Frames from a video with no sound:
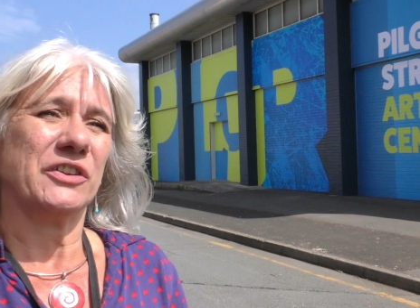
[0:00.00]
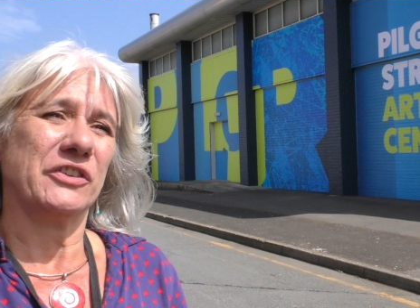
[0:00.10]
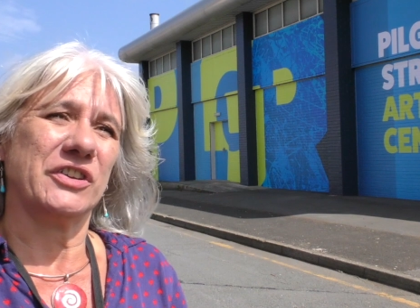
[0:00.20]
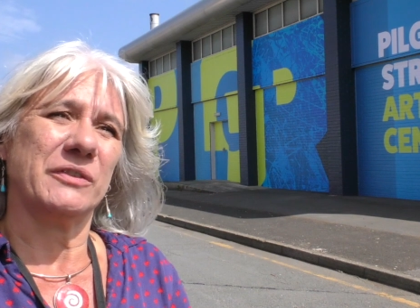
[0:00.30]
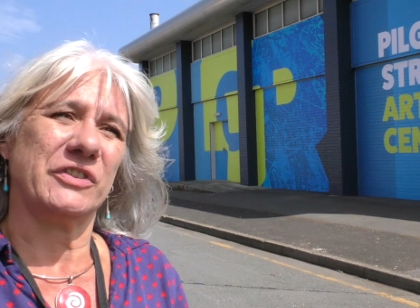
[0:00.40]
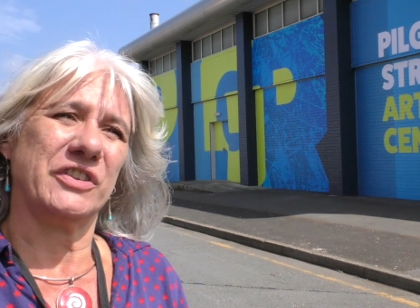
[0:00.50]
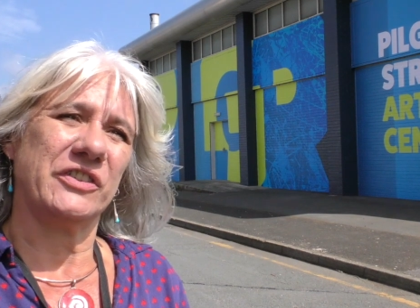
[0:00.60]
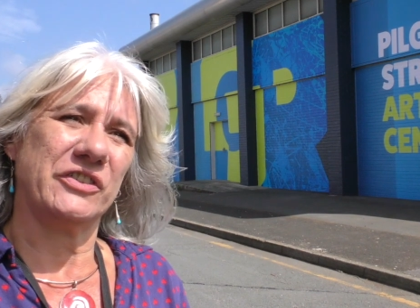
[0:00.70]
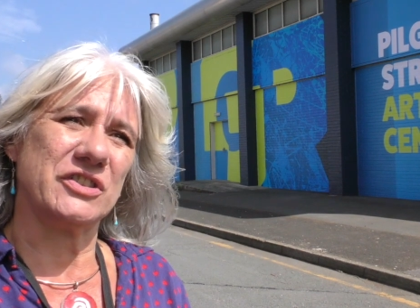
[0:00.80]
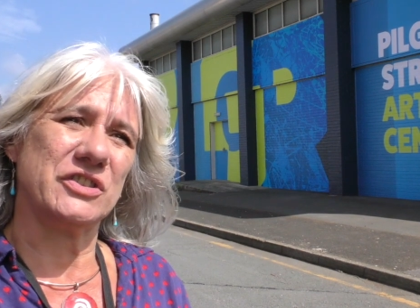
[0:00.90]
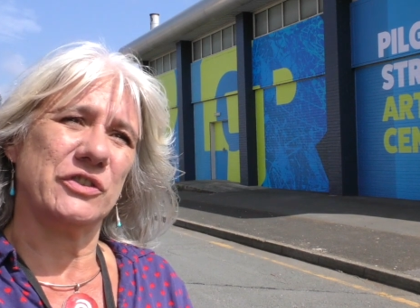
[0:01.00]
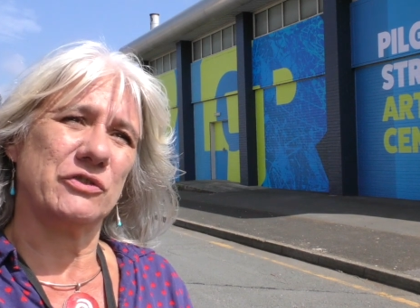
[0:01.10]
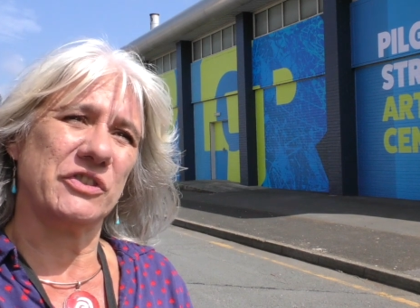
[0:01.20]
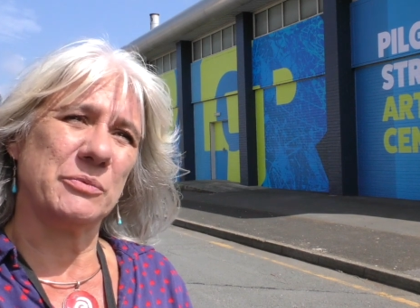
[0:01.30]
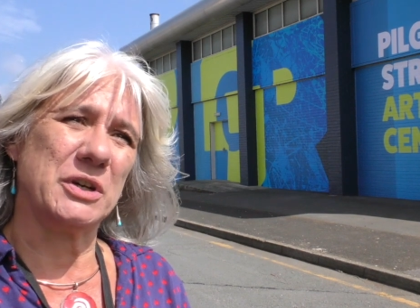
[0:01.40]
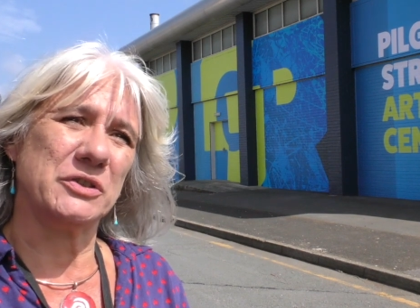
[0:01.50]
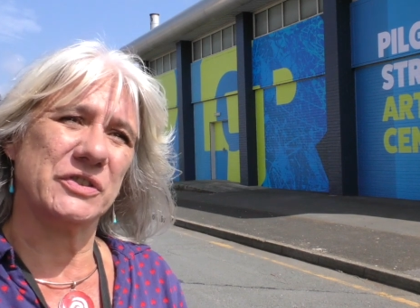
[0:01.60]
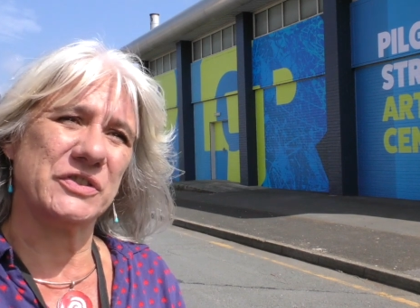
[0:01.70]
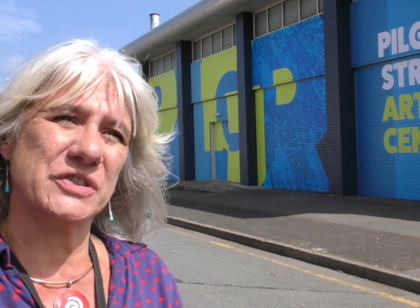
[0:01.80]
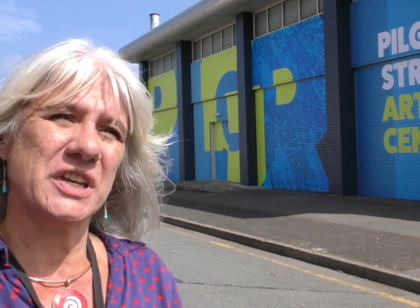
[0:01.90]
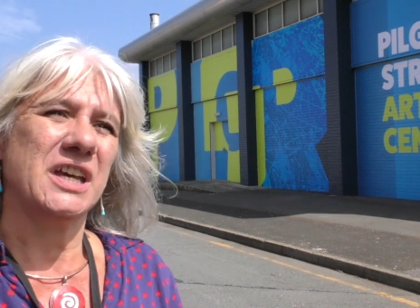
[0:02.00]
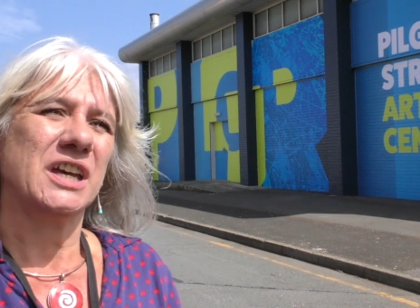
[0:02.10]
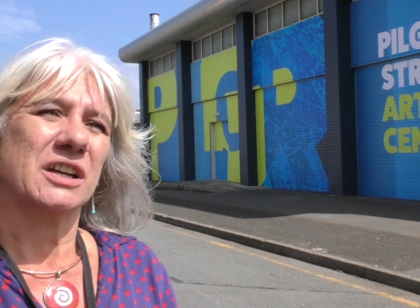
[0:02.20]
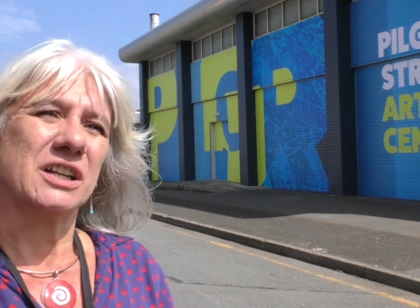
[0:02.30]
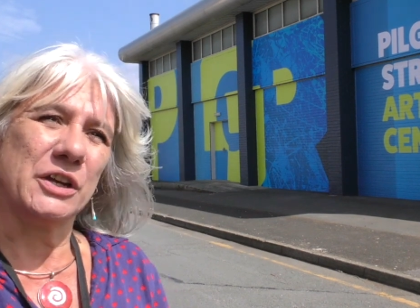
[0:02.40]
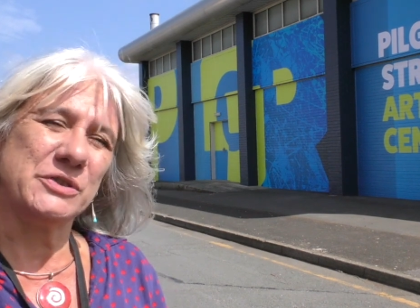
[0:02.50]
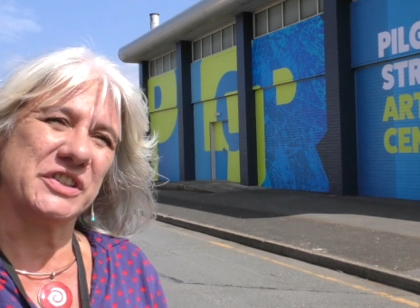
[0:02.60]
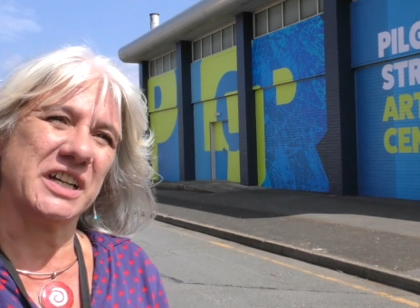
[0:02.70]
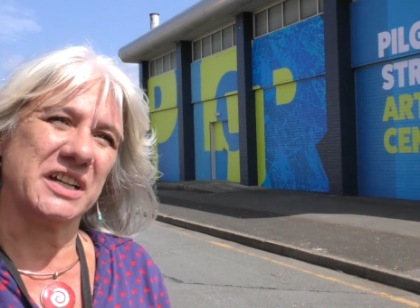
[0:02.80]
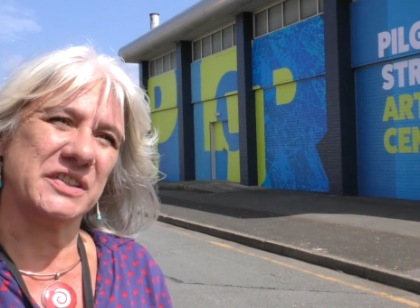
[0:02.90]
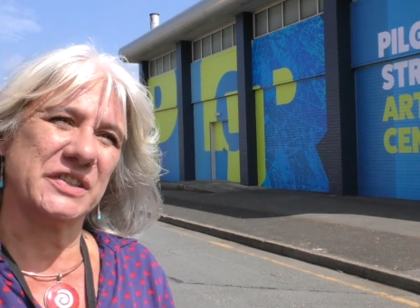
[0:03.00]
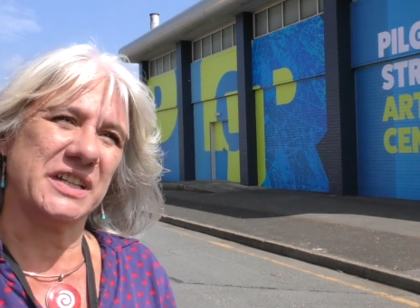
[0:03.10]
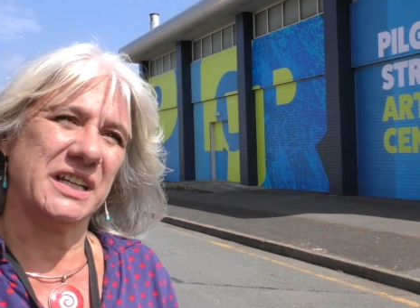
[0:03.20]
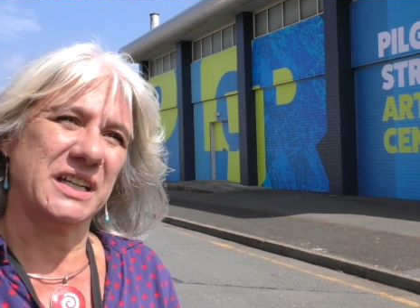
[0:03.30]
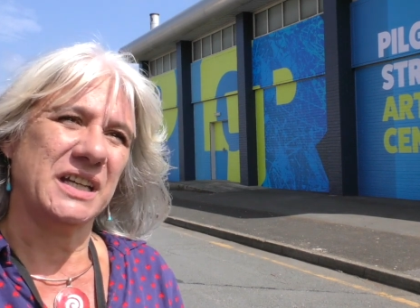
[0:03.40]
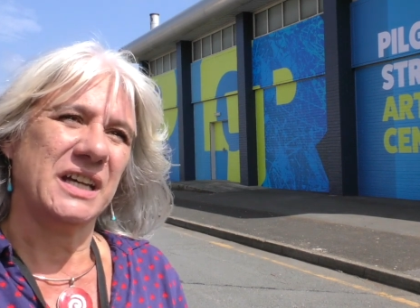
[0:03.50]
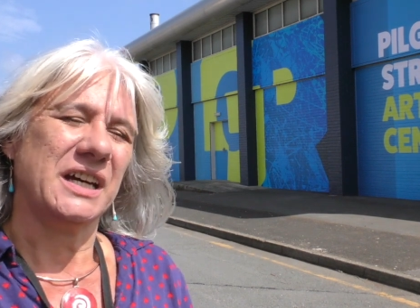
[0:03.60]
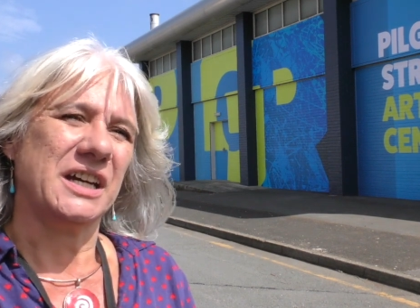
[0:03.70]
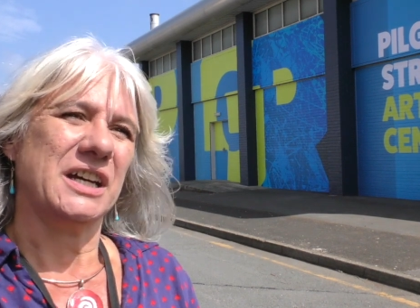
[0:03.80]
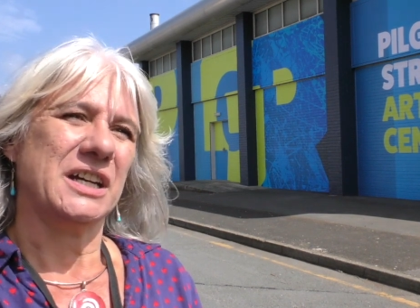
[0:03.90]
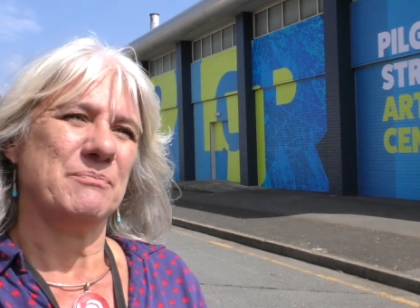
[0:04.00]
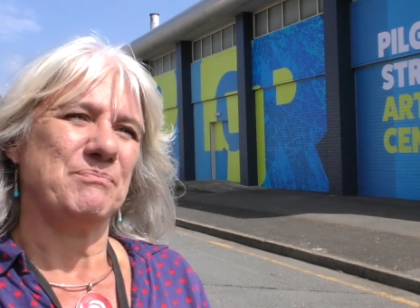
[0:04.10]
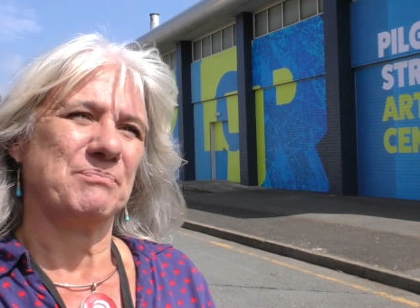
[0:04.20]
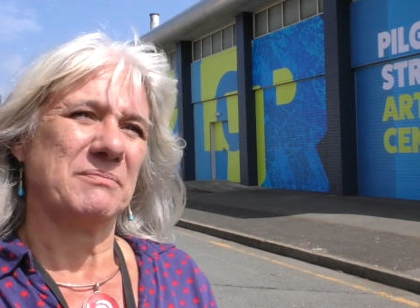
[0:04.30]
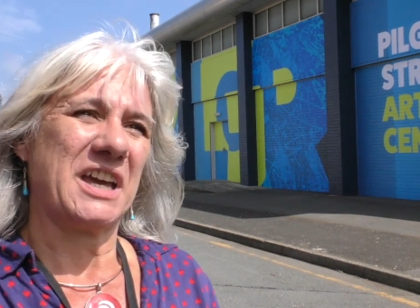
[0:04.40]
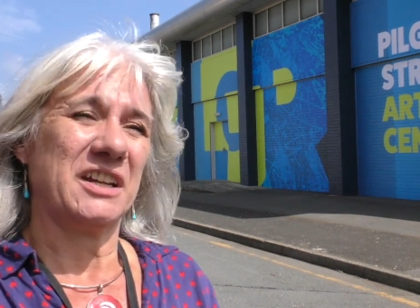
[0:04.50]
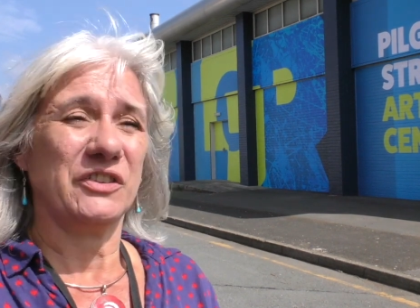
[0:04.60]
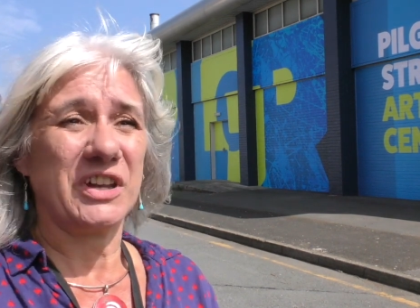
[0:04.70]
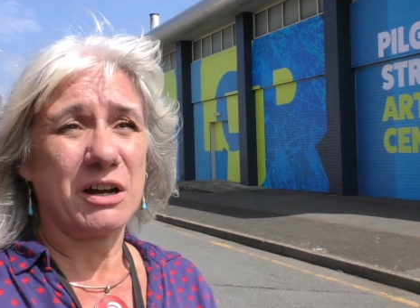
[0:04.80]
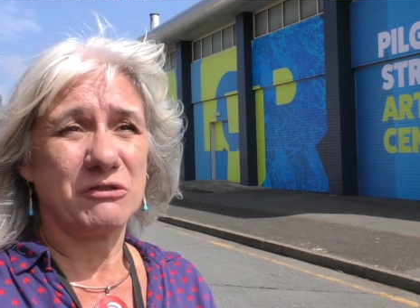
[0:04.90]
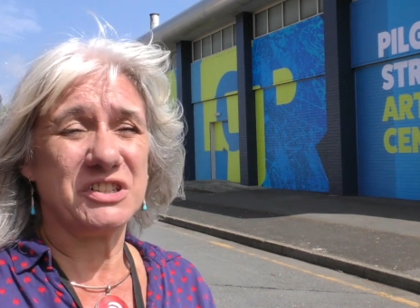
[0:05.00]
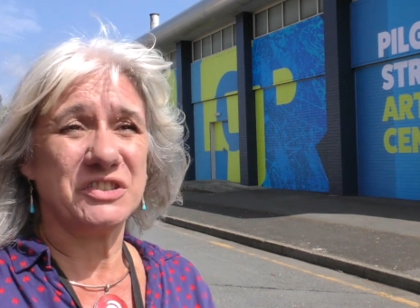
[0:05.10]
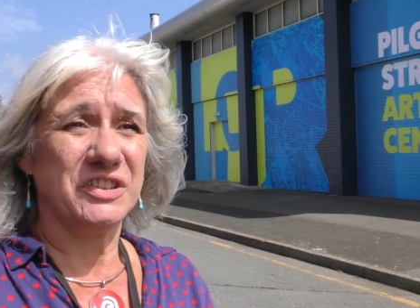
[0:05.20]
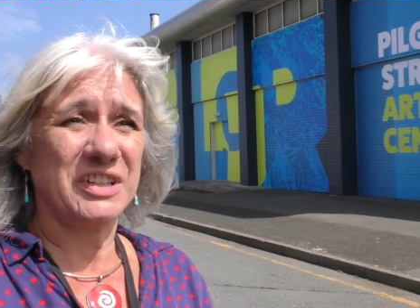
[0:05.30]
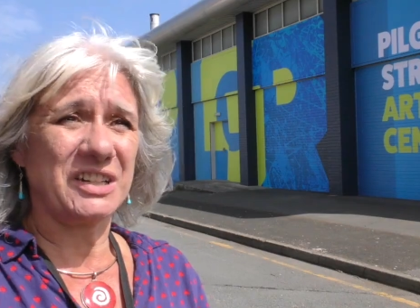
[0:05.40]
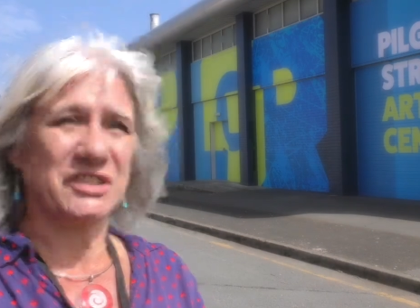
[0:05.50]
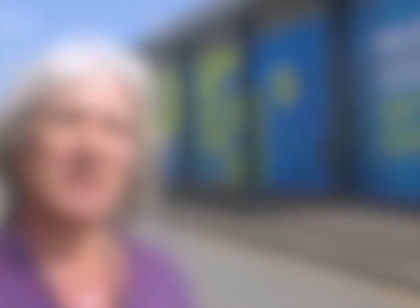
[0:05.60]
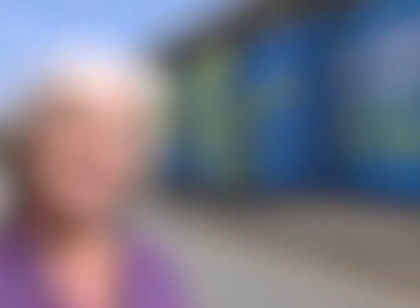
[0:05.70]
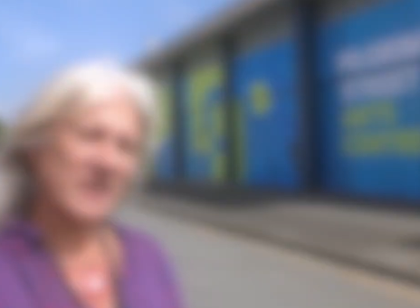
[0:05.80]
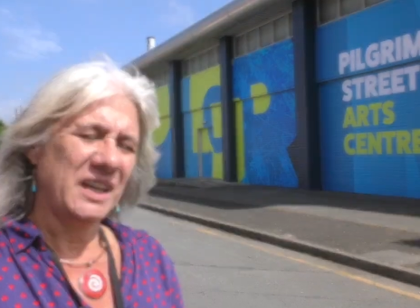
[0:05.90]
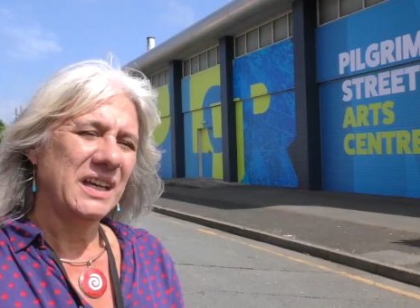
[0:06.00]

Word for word: other services such as response, GLOW CIC, um, and outreach and detach team.